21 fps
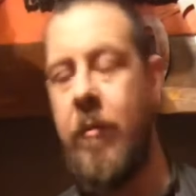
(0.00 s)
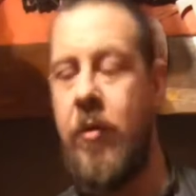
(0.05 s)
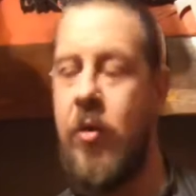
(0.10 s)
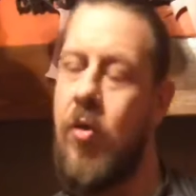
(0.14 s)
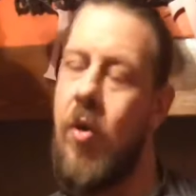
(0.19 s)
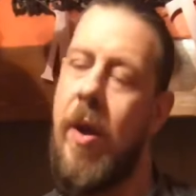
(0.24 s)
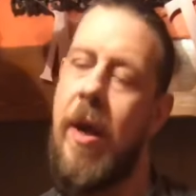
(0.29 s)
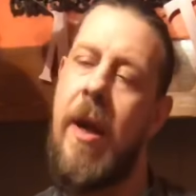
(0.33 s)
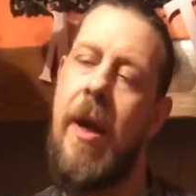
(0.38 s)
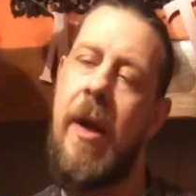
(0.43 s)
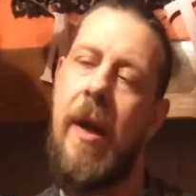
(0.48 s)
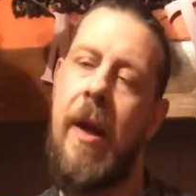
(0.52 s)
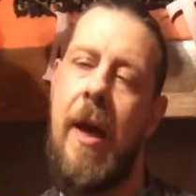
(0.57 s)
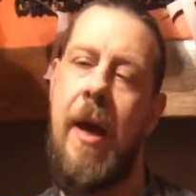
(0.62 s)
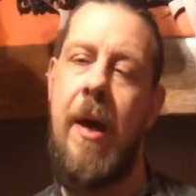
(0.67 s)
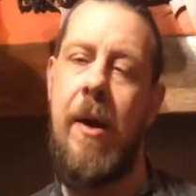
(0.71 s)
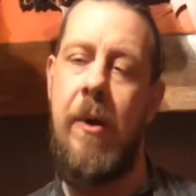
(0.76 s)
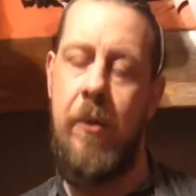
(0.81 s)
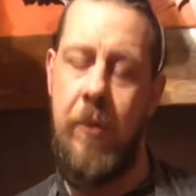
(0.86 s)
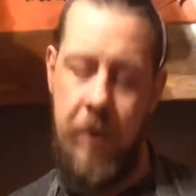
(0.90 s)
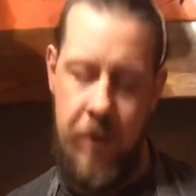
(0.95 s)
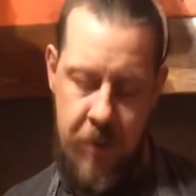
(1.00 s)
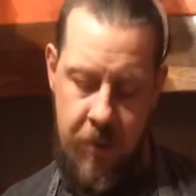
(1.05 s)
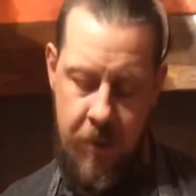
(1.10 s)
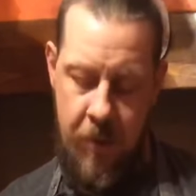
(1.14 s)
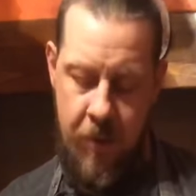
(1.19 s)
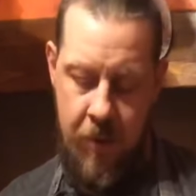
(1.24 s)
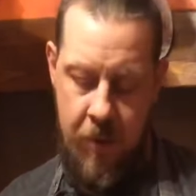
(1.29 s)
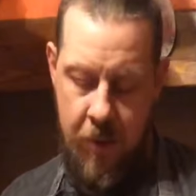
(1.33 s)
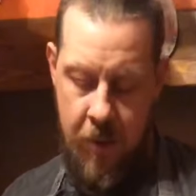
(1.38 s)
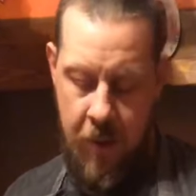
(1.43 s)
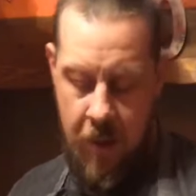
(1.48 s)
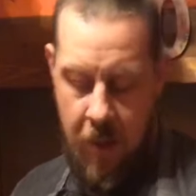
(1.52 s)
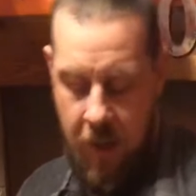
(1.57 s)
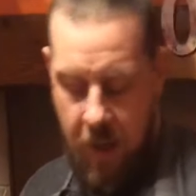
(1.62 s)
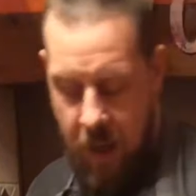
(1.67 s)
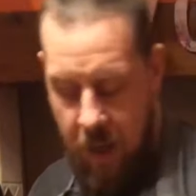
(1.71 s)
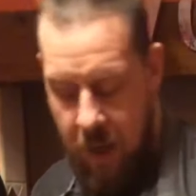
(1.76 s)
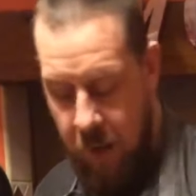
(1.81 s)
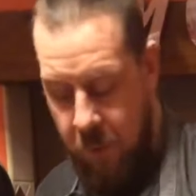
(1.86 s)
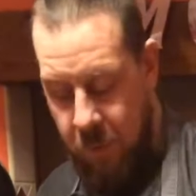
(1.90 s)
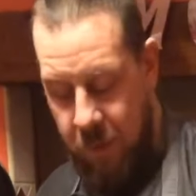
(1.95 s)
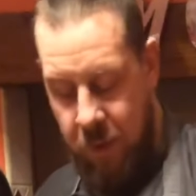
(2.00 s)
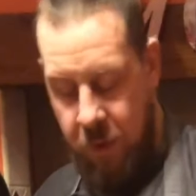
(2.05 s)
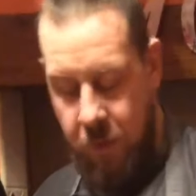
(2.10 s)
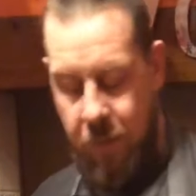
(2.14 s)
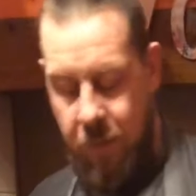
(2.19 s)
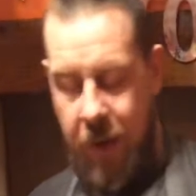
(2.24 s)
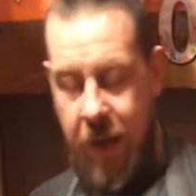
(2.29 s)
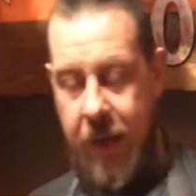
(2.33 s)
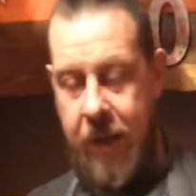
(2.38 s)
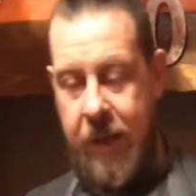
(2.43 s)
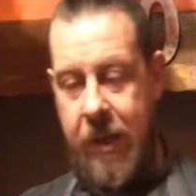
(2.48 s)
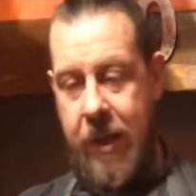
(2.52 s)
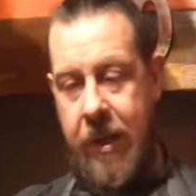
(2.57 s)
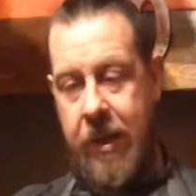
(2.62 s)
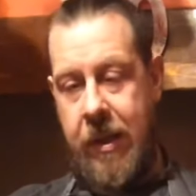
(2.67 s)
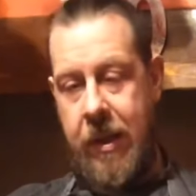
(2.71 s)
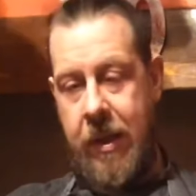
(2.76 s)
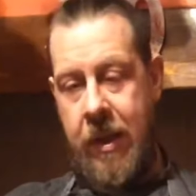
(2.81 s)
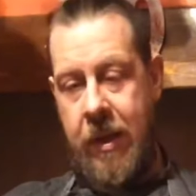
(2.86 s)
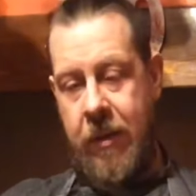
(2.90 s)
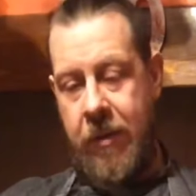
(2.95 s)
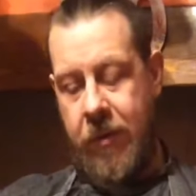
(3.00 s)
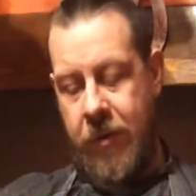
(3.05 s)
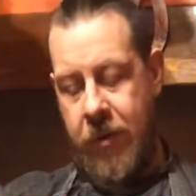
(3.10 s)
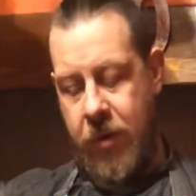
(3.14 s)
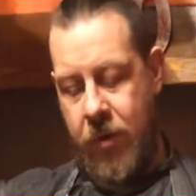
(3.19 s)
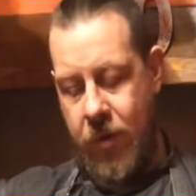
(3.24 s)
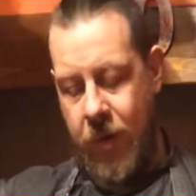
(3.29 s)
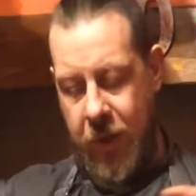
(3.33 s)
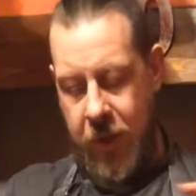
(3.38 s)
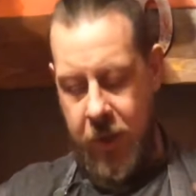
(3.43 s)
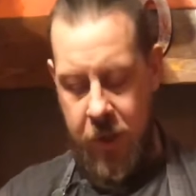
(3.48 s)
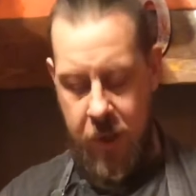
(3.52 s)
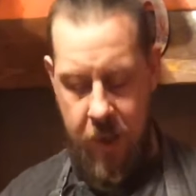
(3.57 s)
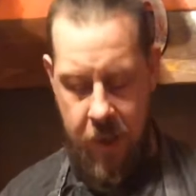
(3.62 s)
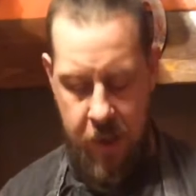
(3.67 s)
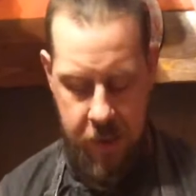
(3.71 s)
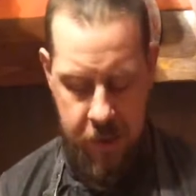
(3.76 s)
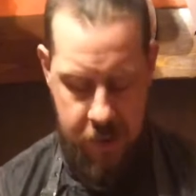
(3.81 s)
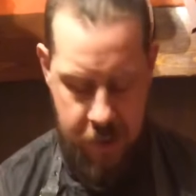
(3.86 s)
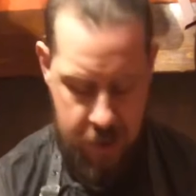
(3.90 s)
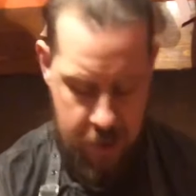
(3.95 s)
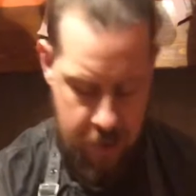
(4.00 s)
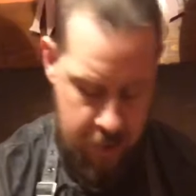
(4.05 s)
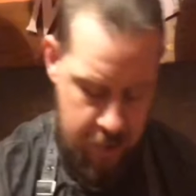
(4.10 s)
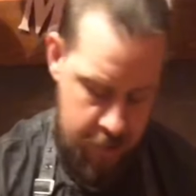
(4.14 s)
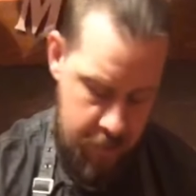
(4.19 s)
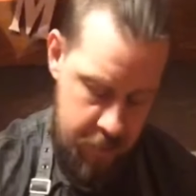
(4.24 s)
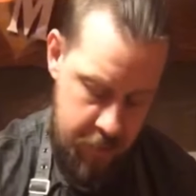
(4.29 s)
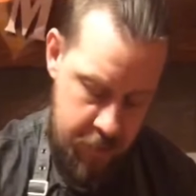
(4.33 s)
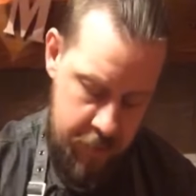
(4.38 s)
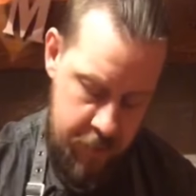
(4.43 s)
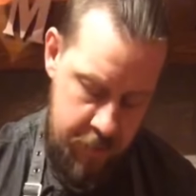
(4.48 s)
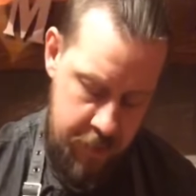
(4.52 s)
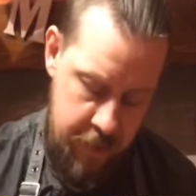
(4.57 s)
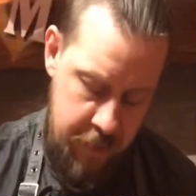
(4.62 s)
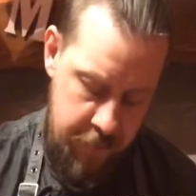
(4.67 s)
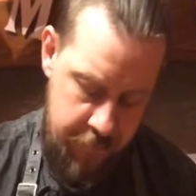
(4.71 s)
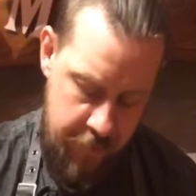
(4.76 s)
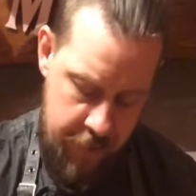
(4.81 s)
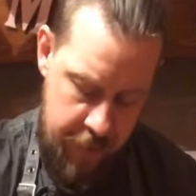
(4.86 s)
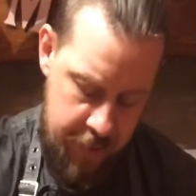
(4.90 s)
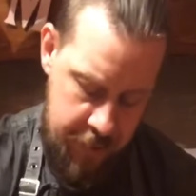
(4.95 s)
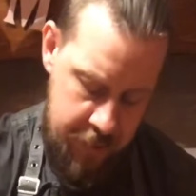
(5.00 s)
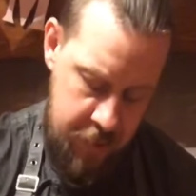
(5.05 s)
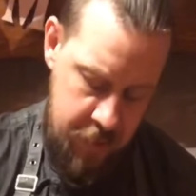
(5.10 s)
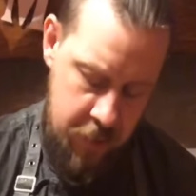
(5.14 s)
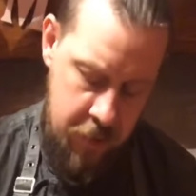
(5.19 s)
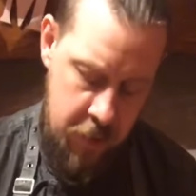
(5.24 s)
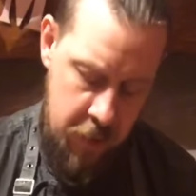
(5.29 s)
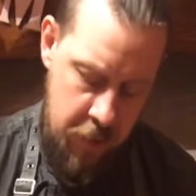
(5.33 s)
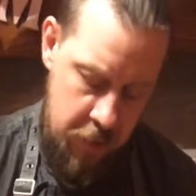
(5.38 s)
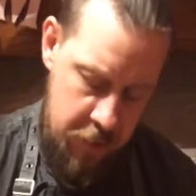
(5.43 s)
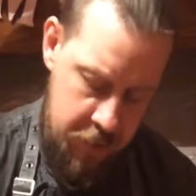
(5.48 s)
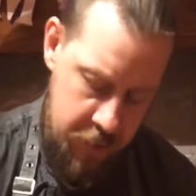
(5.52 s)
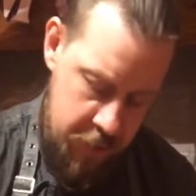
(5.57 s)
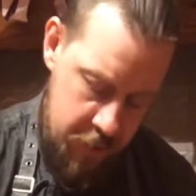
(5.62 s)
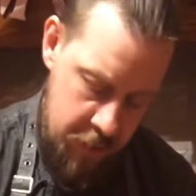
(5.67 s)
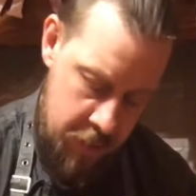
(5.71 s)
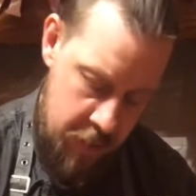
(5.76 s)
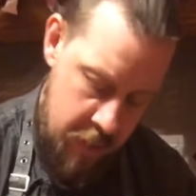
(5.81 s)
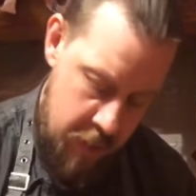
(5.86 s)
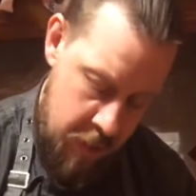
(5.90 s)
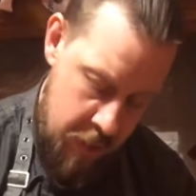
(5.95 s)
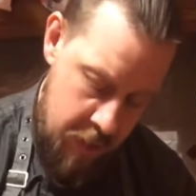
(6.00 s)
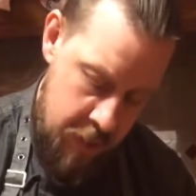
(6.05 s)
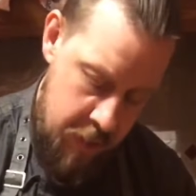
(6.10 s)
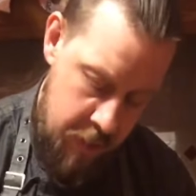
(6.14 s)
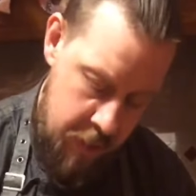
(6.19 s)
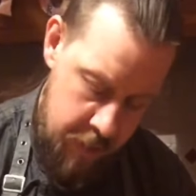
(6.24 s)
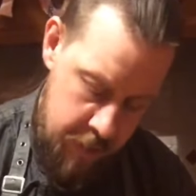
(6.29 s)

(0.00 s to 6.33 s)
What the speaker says: drying out, and when it rises it will stretch nice, and it will give it a nice gloss, a